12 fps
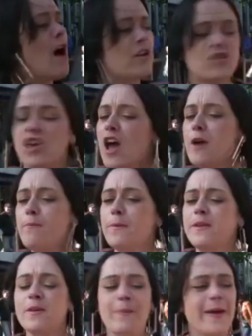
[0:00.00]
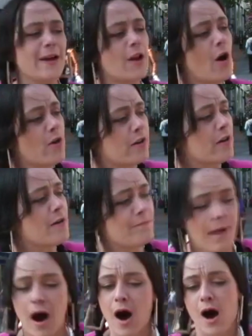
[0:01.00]
October to be like
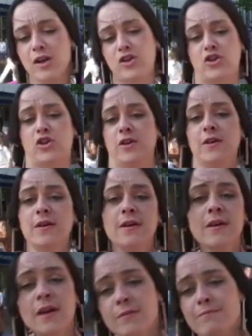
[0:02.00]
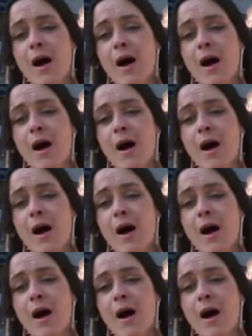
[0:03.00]
March and